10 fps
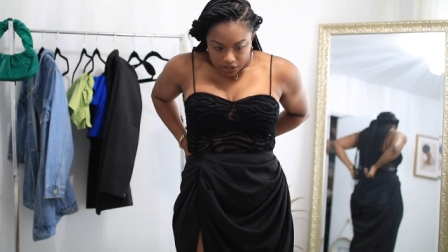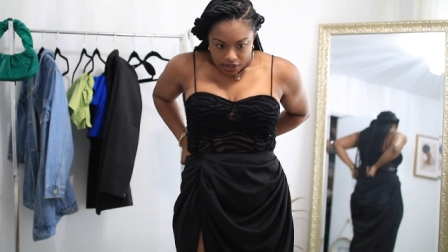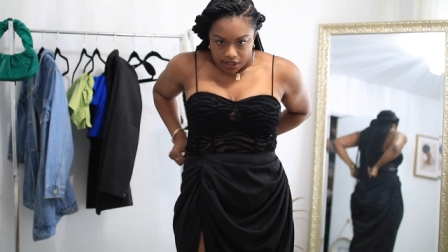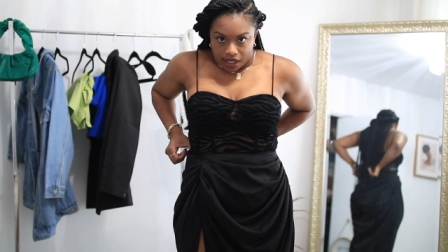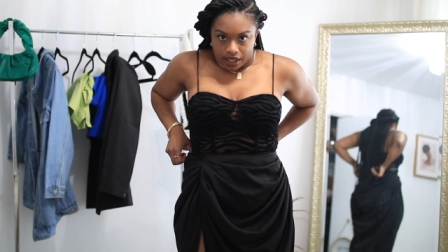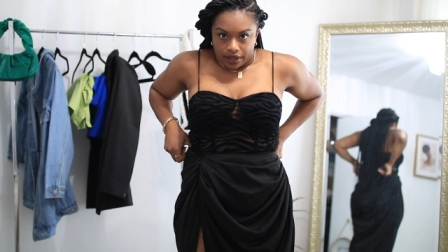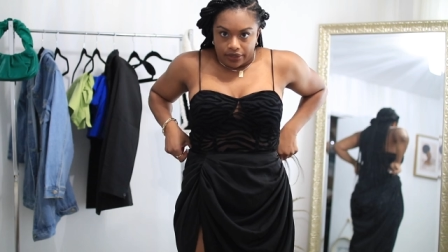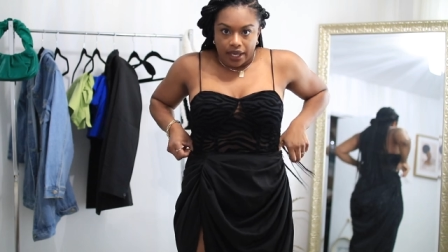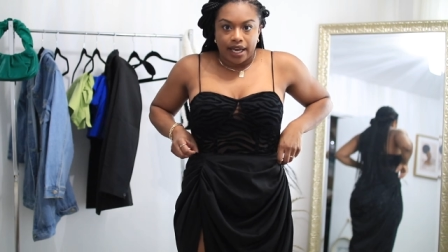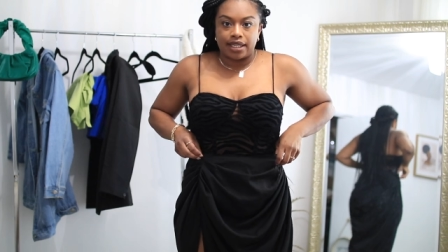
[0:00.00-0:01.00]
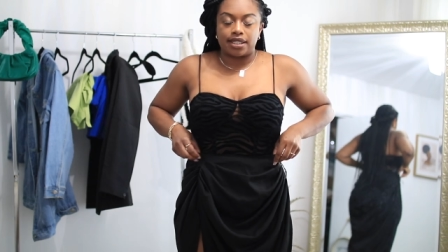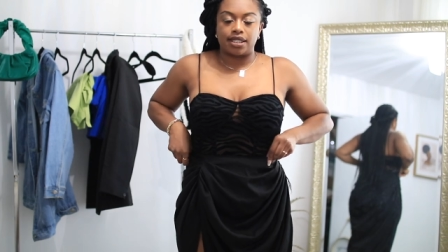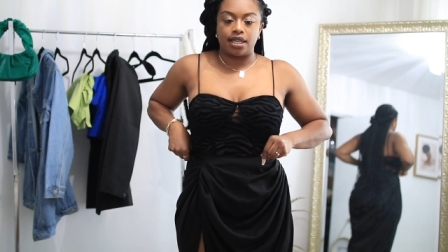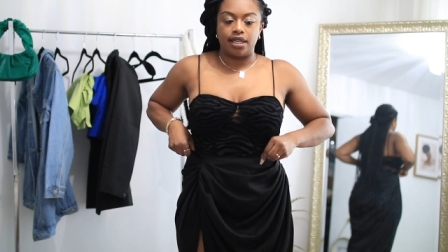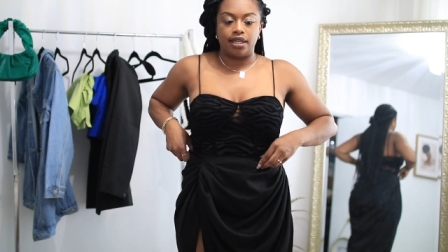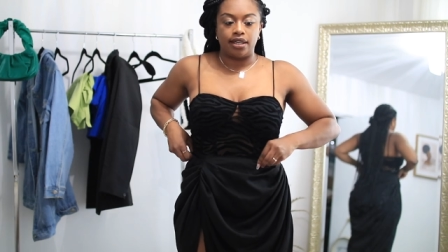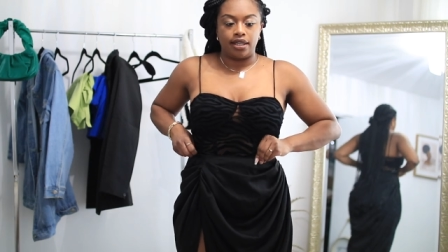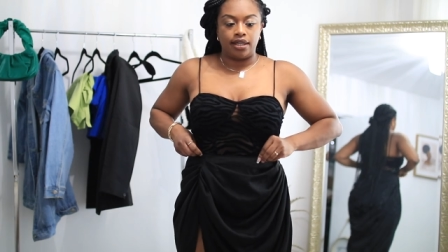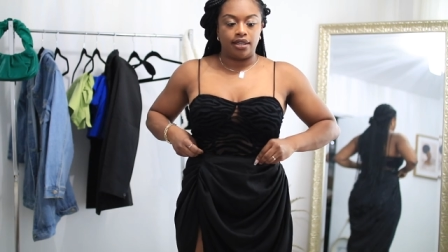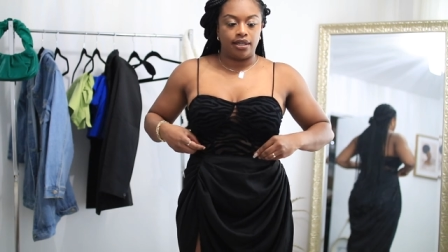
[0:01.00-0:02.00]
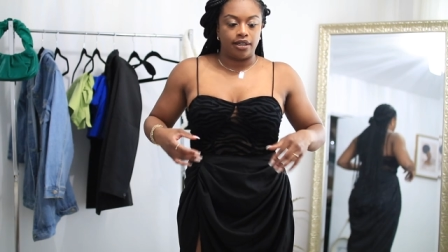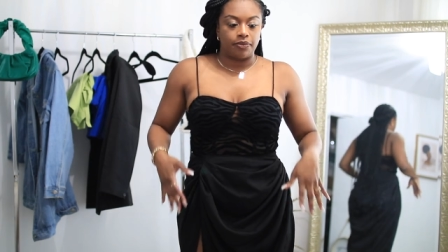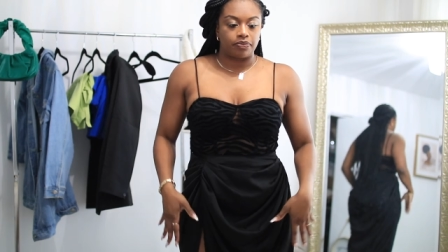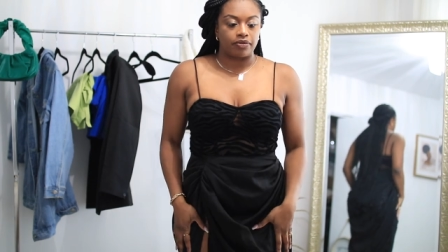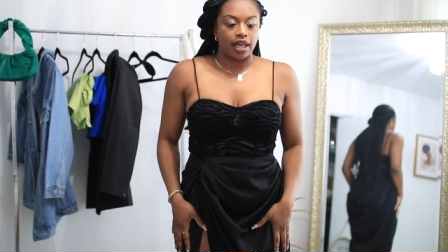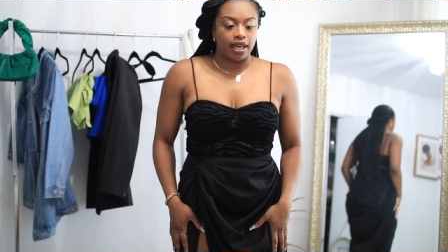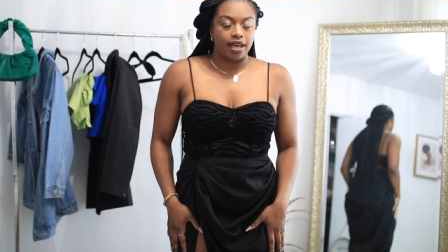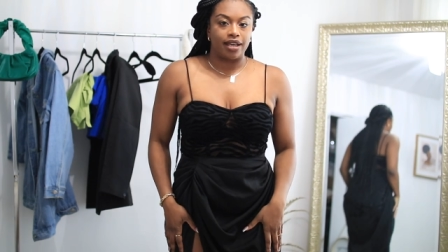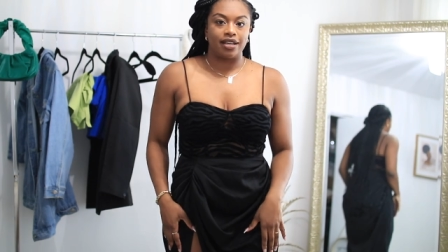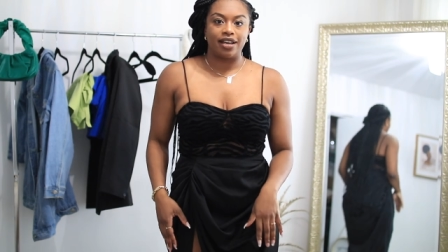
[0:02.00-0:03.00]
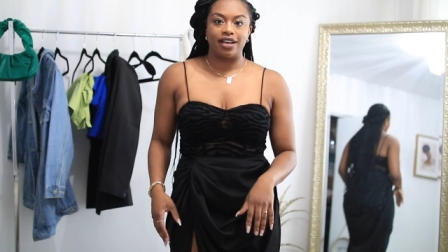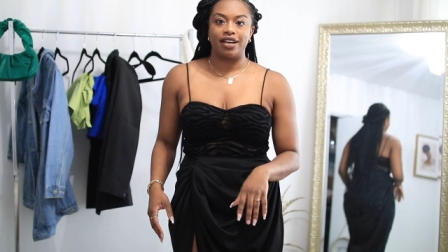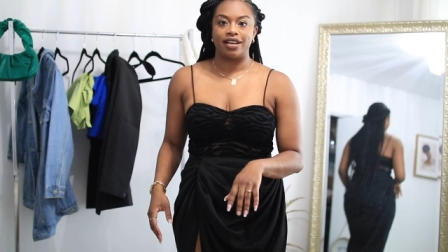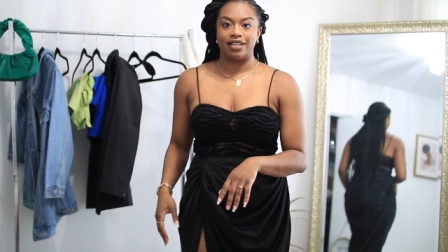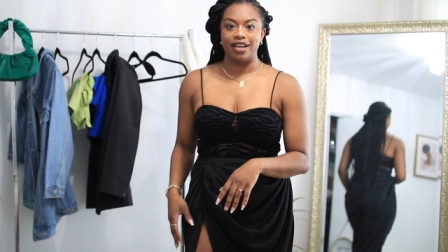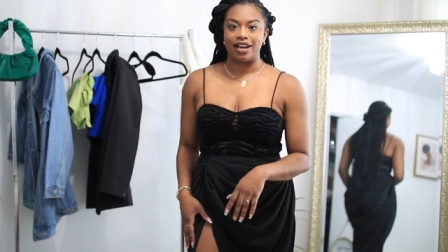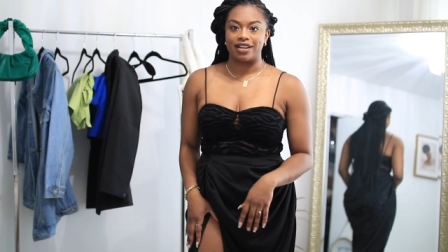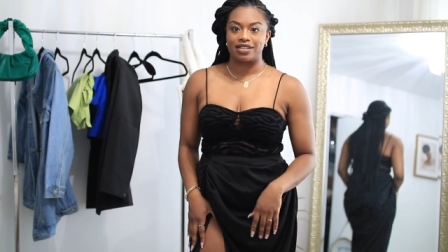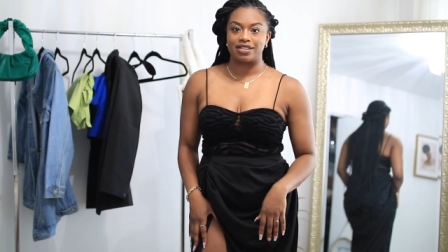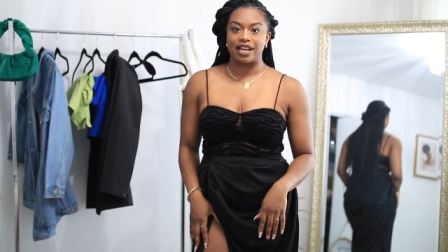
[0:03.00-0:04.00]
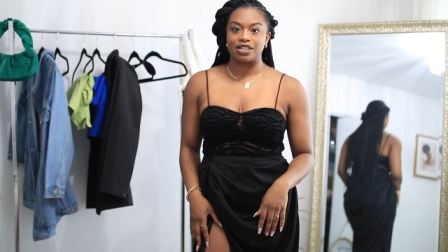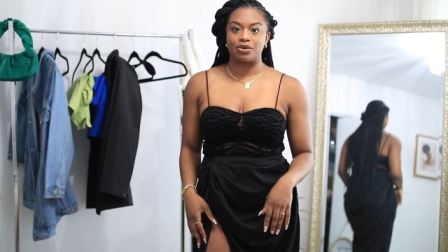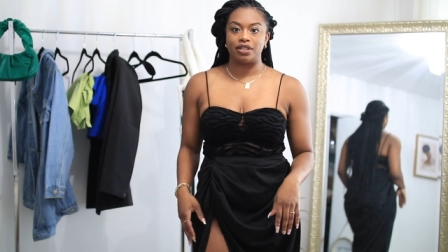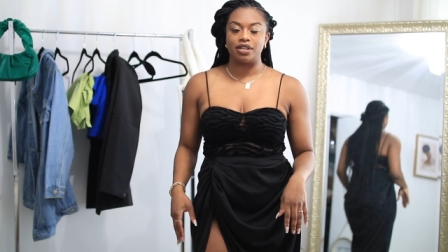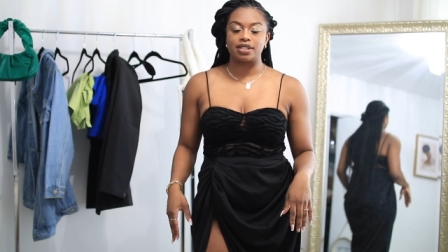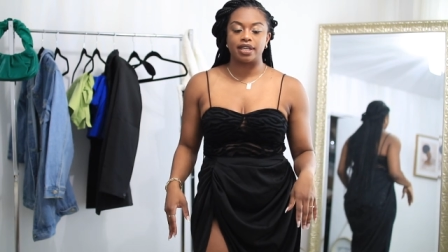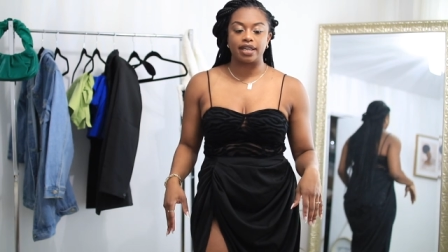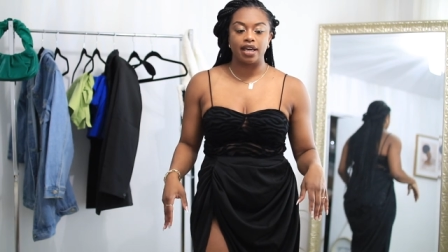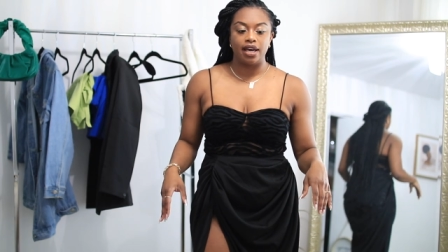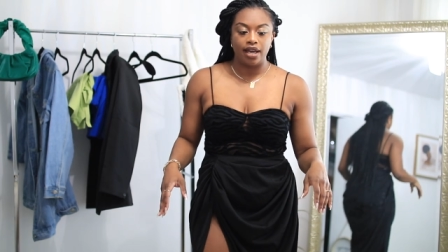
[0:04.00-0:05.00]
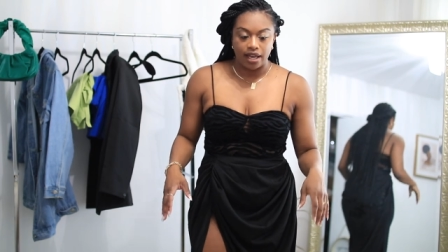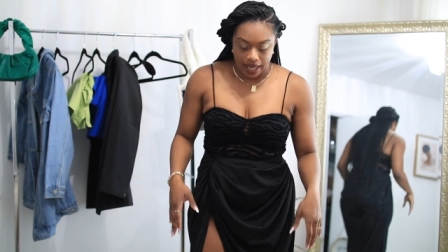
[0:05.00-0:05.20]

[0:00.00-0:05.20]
just like that. And yeah, so that's what it looks like.